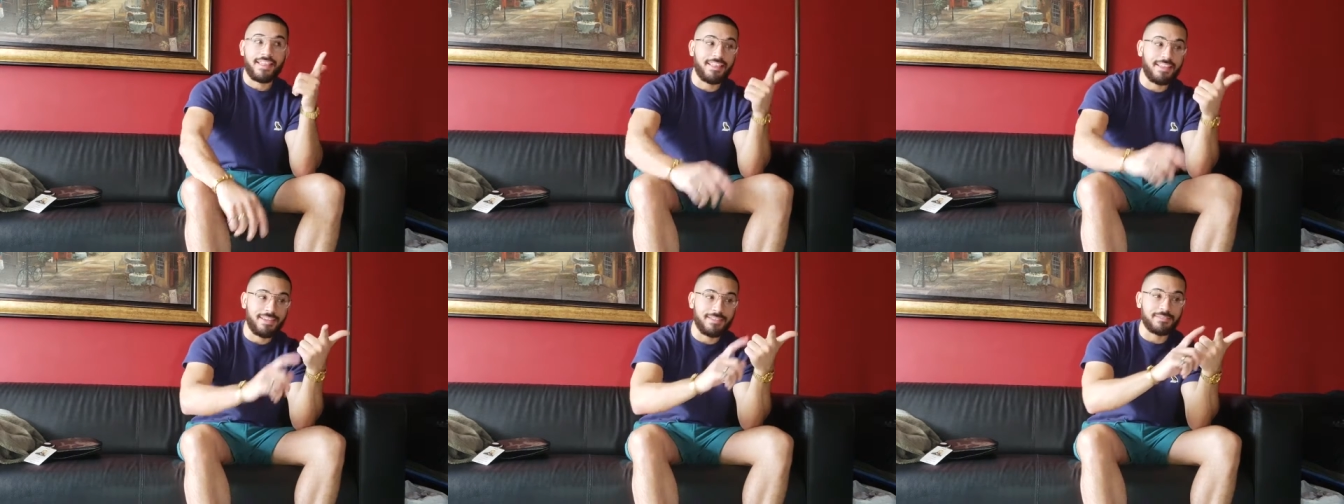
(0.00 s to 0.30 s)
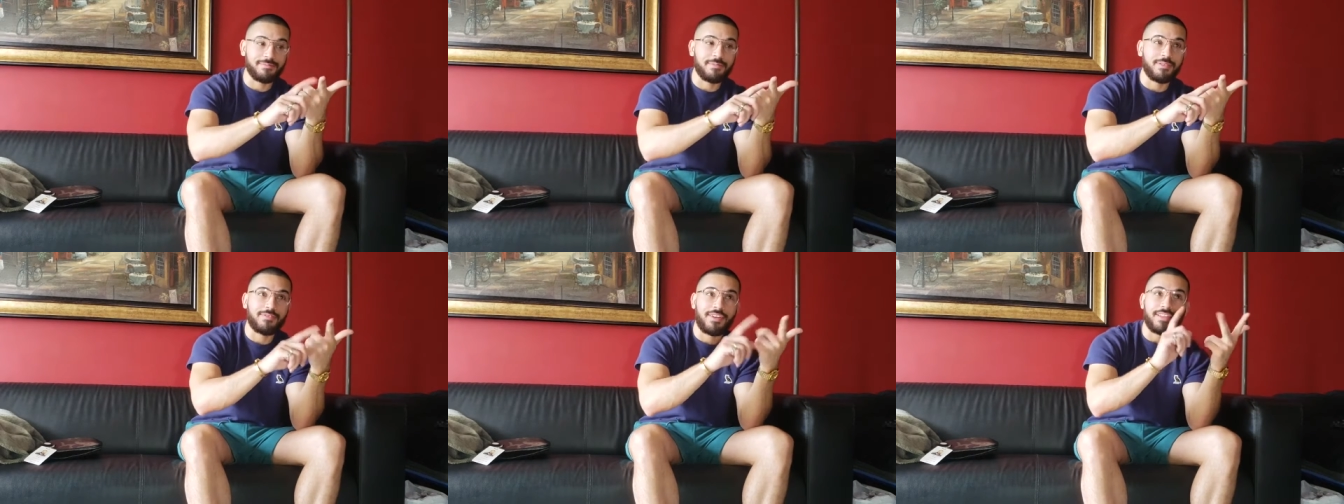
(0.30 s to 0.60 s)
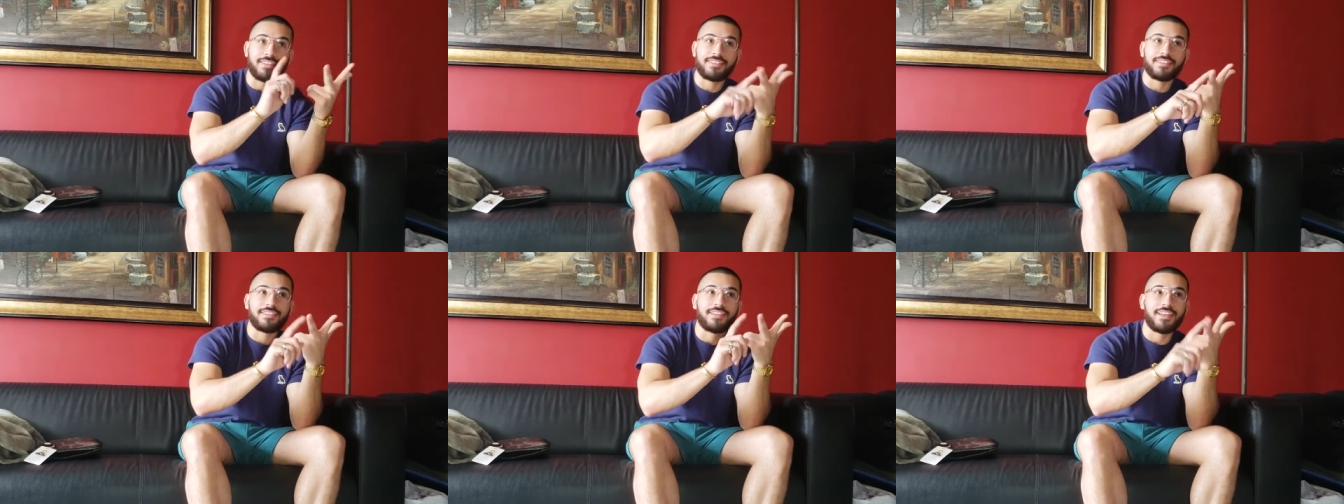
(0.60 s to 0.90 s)
leads me right
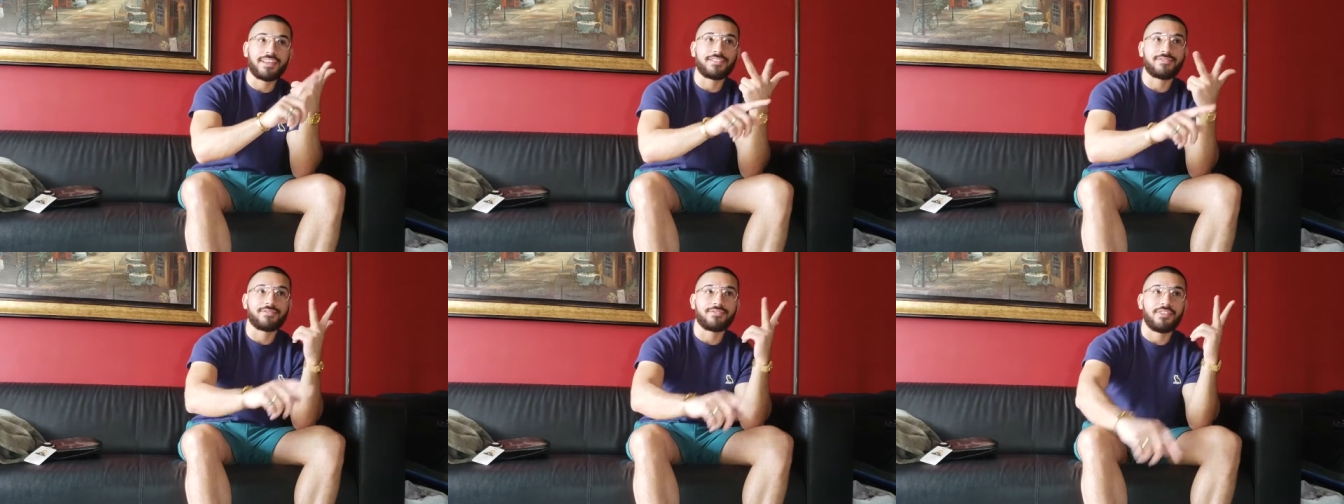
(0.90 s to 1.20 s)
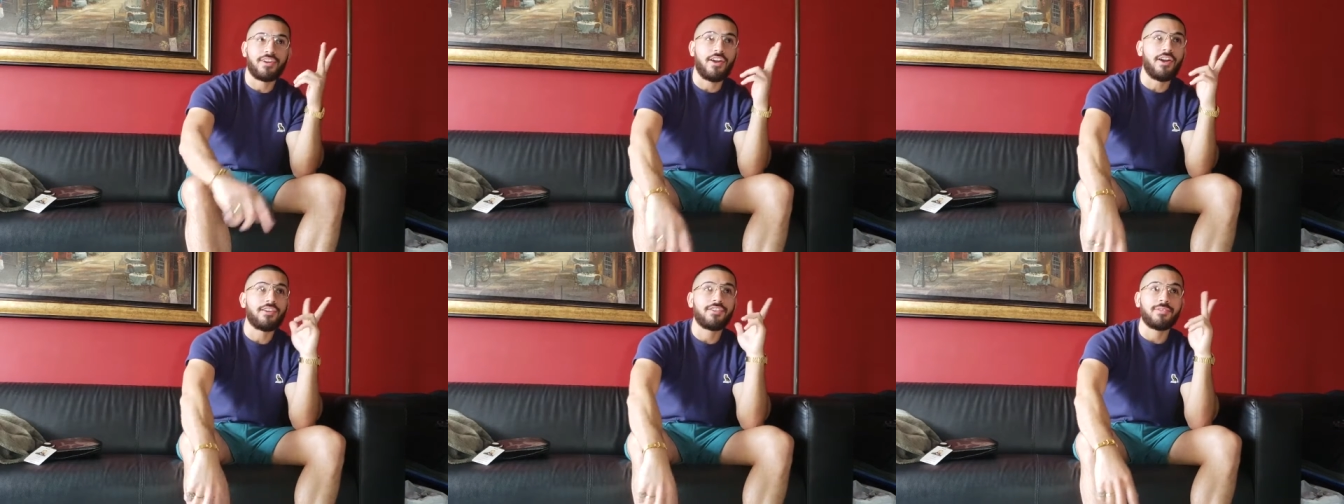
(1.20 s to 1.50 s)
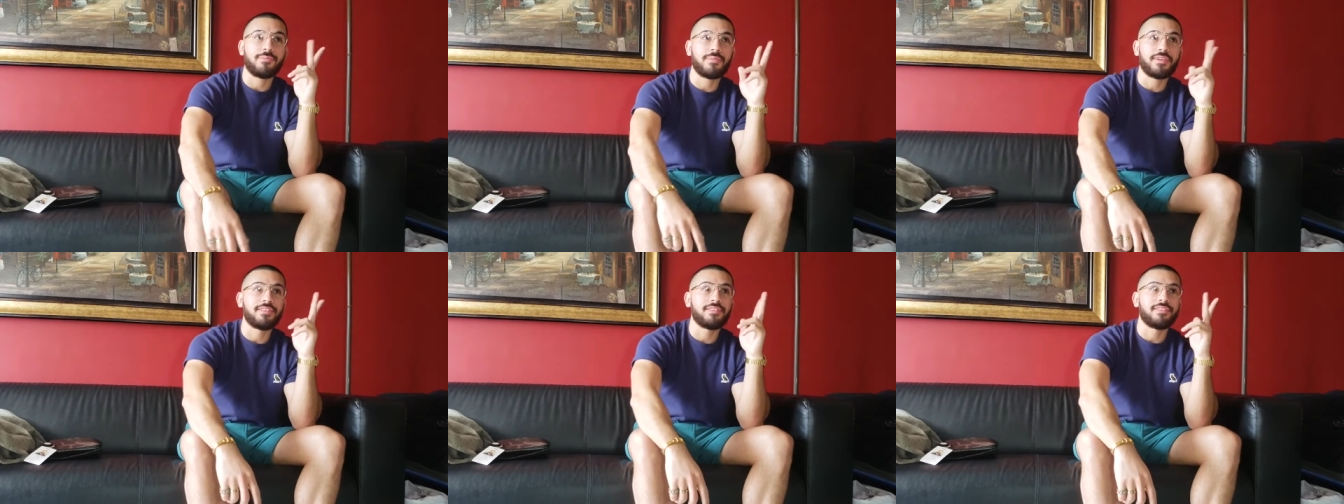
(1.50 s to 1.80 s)
to the next one
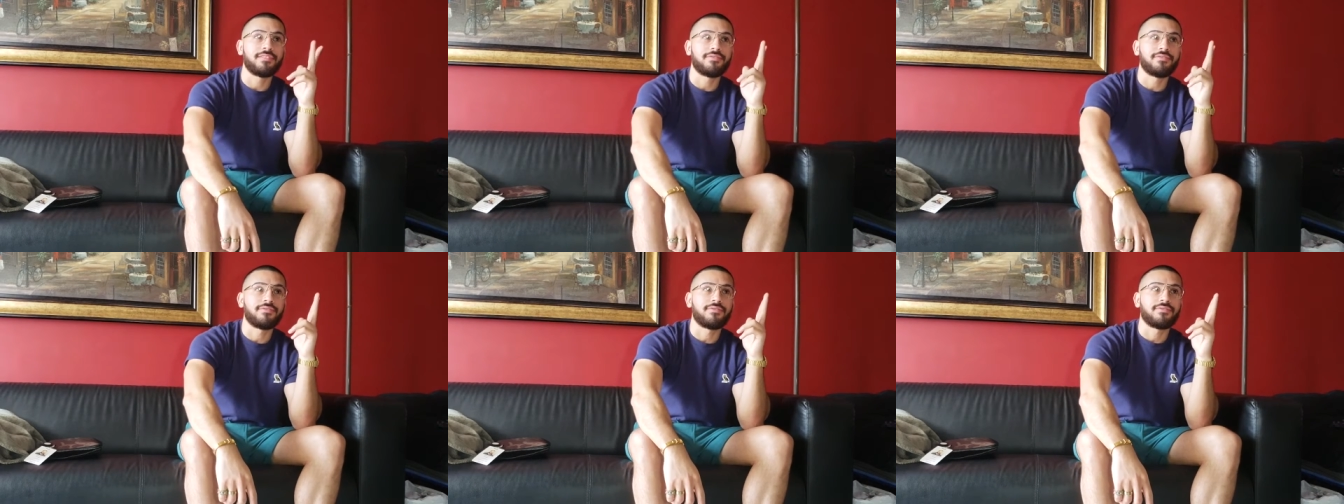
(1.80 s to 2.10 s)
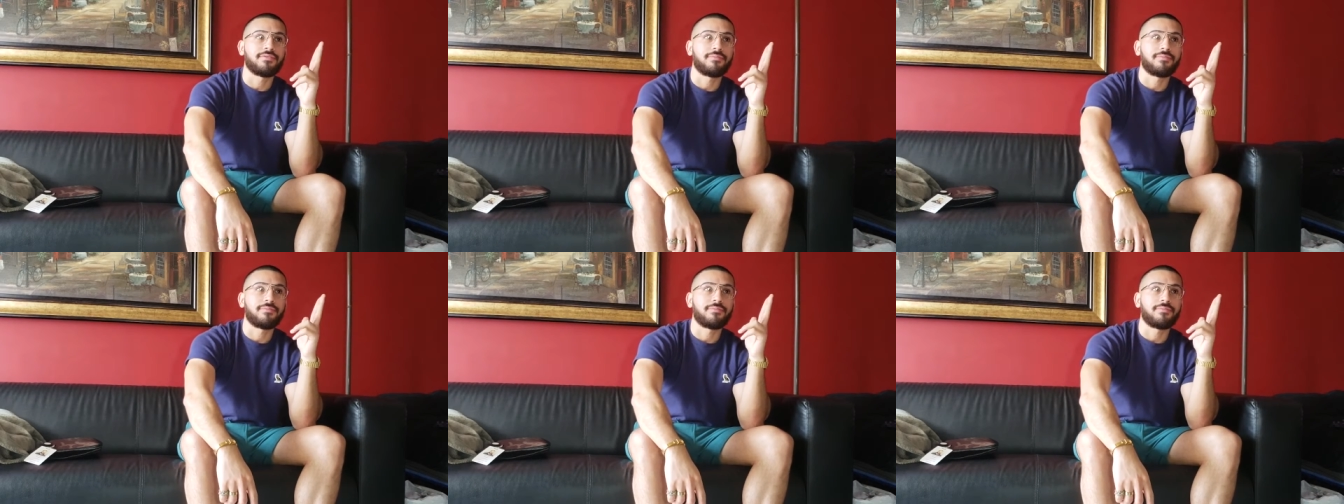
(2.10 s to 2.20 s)
argumentative.